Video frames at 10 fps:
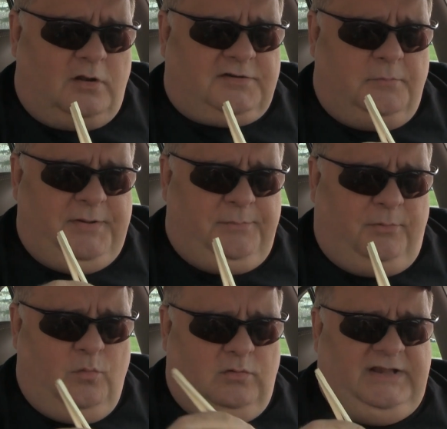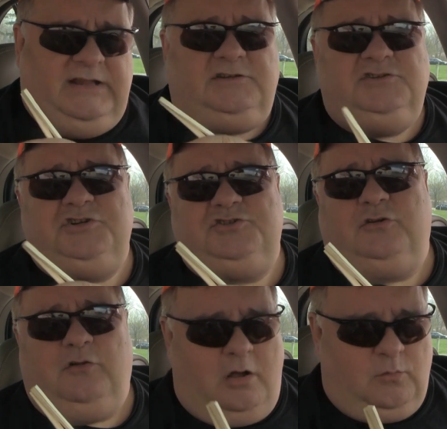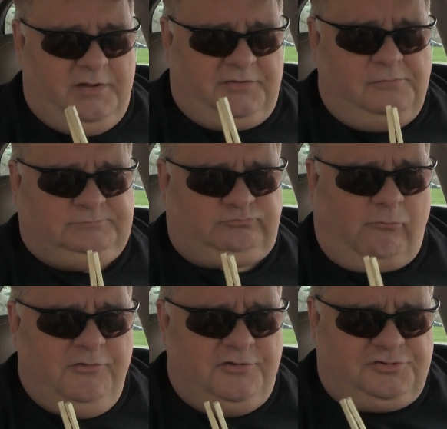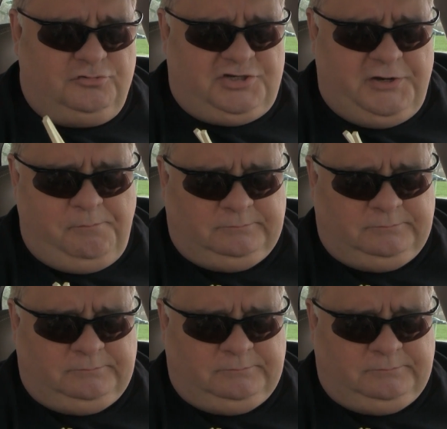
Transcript: Some people will eat the ginger along with the sushi.